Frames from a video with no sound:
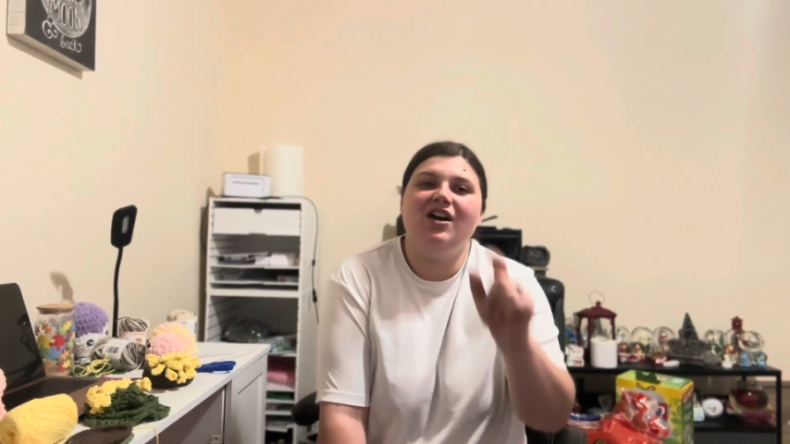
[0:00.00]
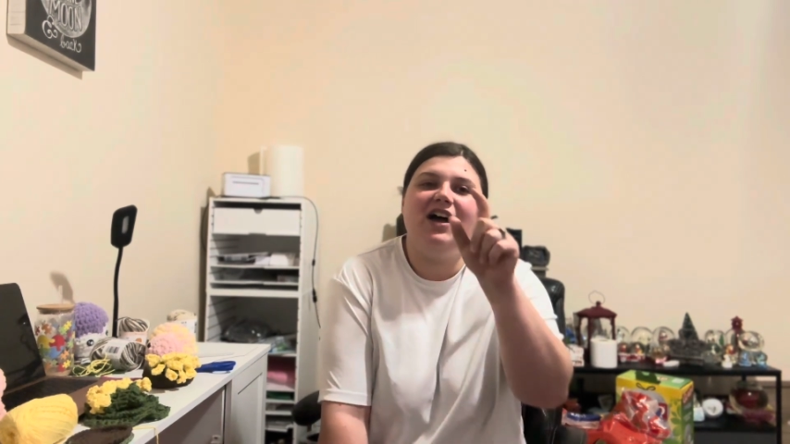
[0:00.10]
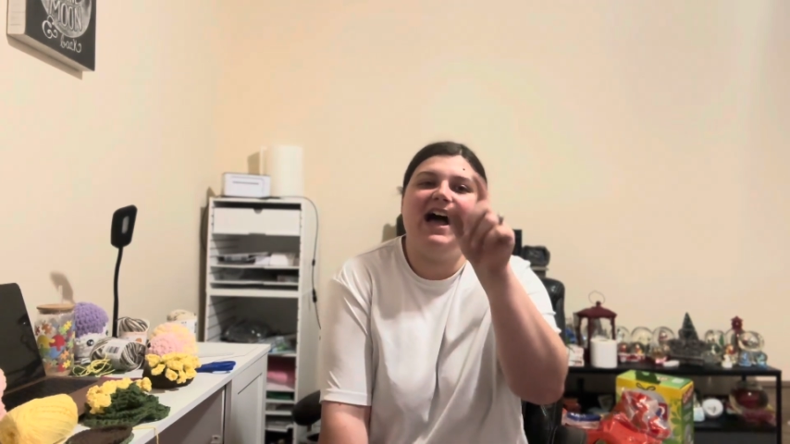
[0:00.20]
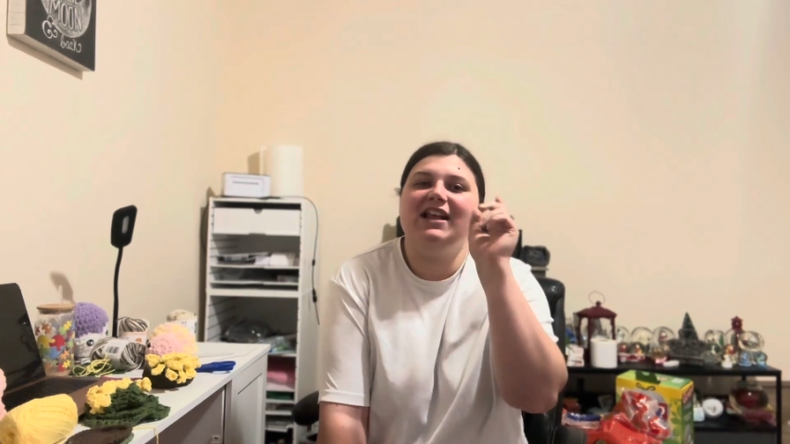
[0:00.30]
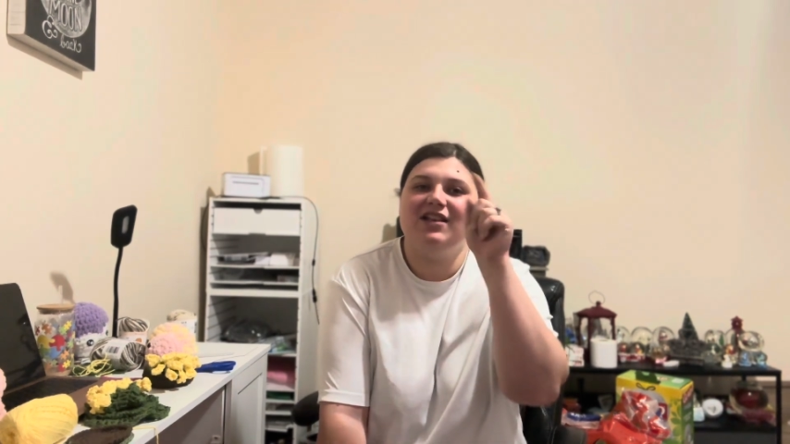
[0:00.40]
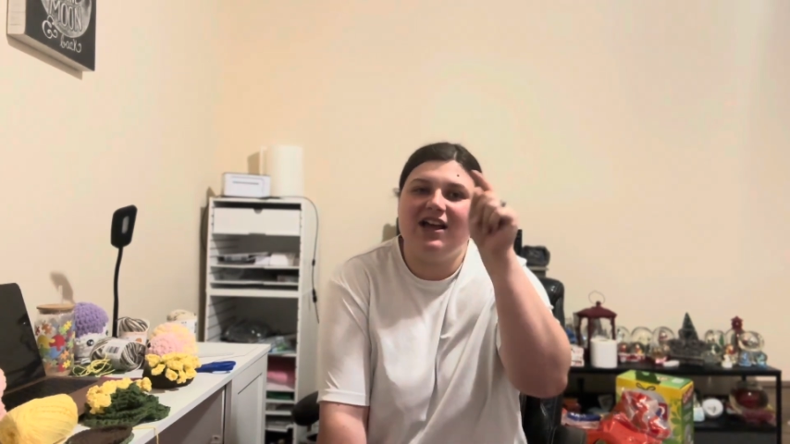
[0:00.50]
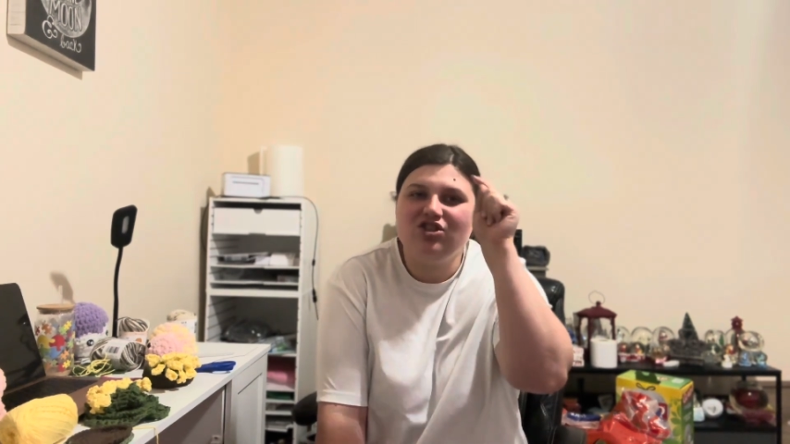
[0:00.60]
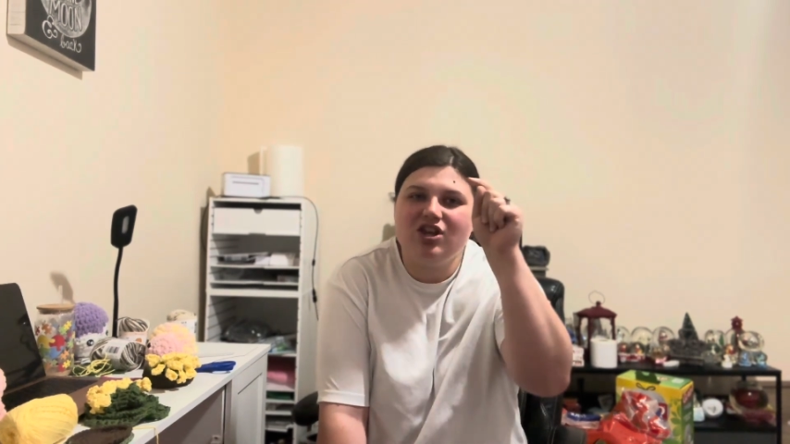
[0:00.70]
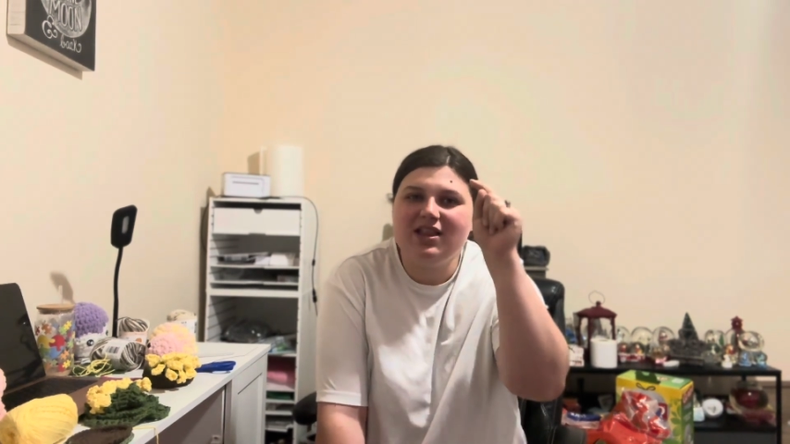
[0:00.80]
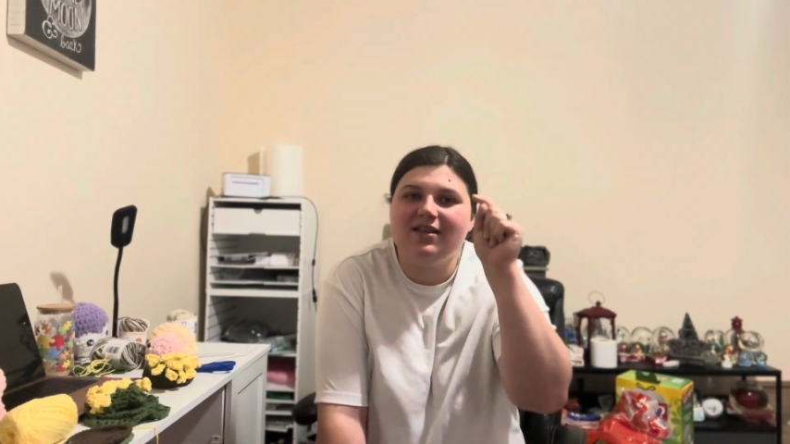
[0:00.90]
I
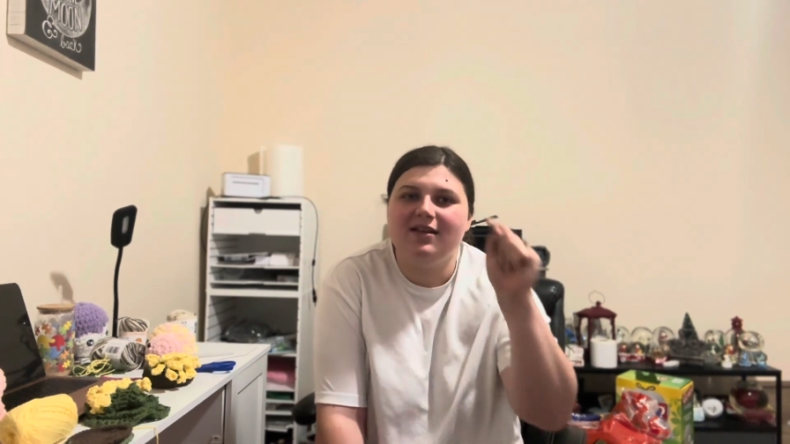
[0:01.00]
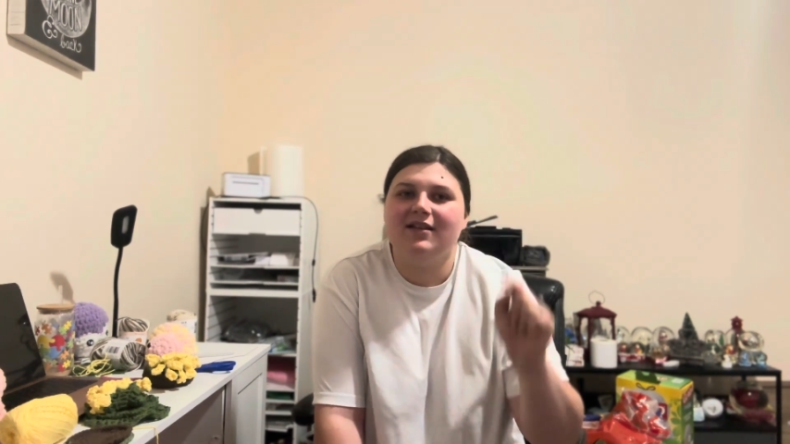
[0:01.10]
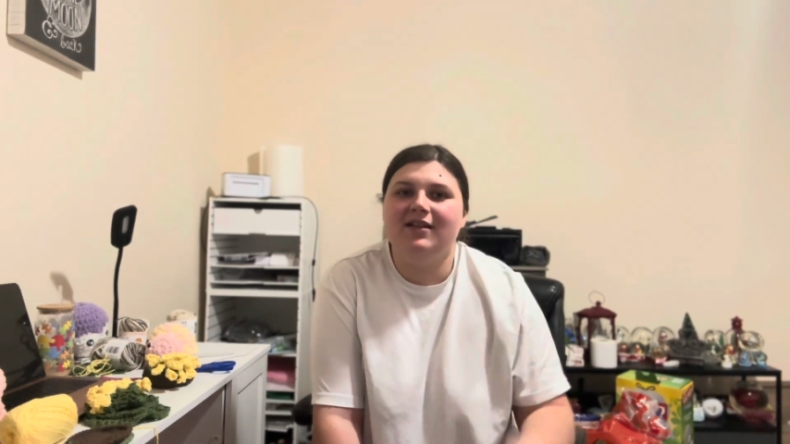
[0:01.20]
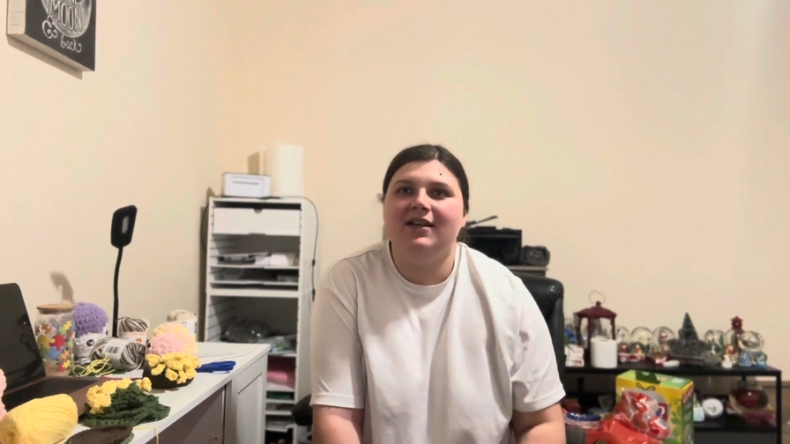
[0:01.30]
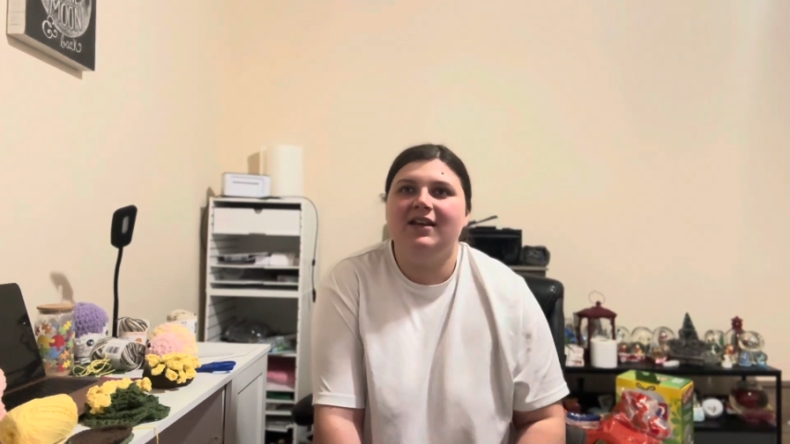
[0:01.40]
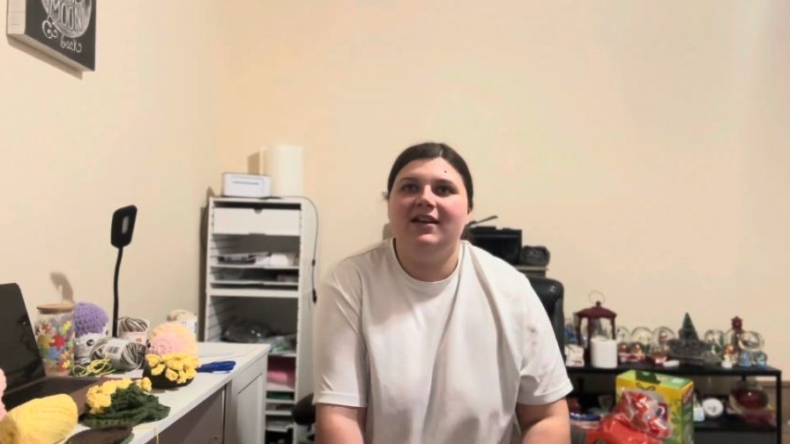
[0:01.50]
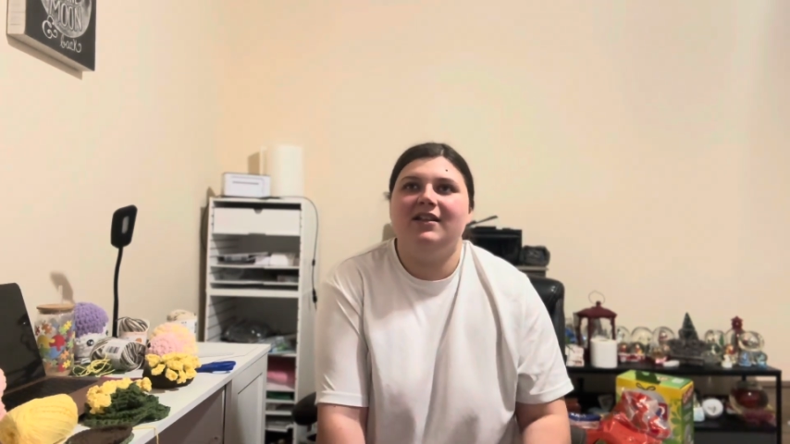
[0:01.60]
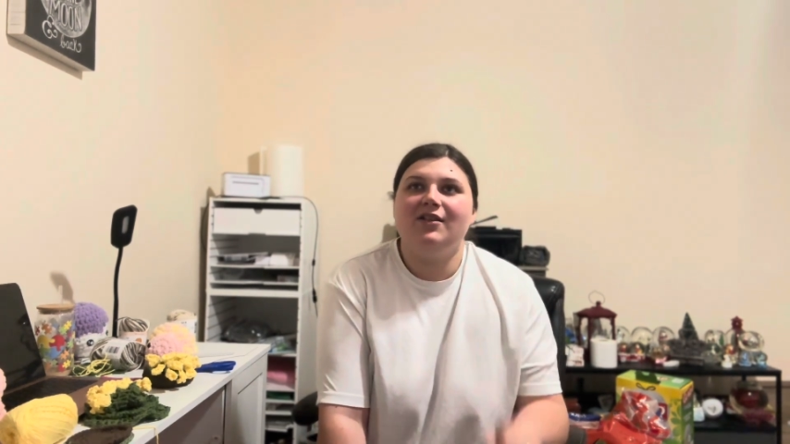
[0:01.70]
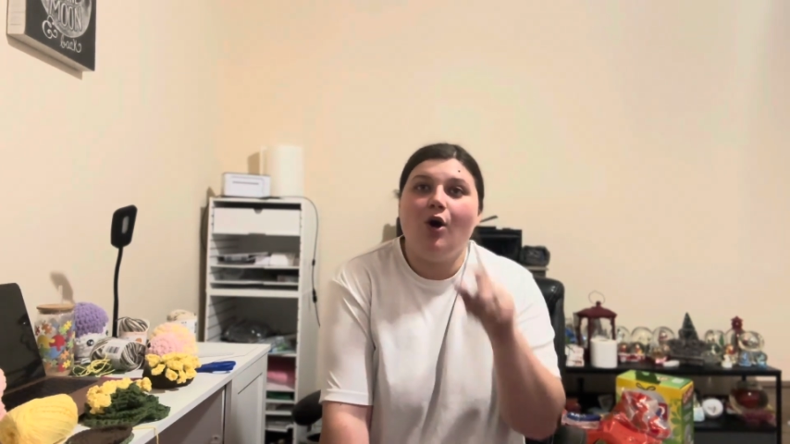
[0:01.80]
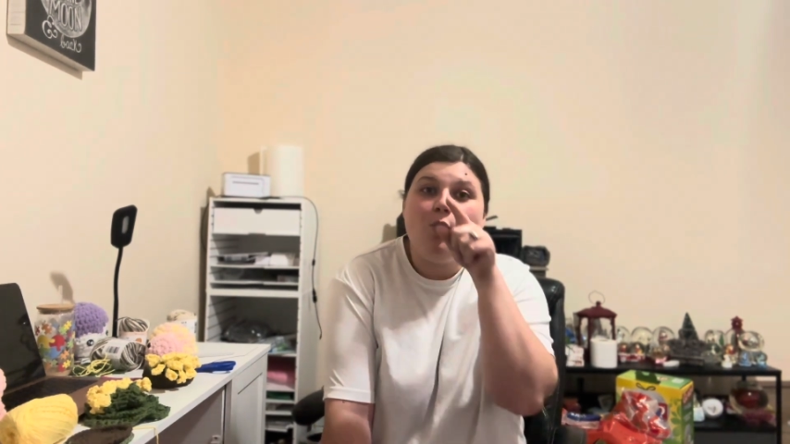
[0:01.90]
touch it to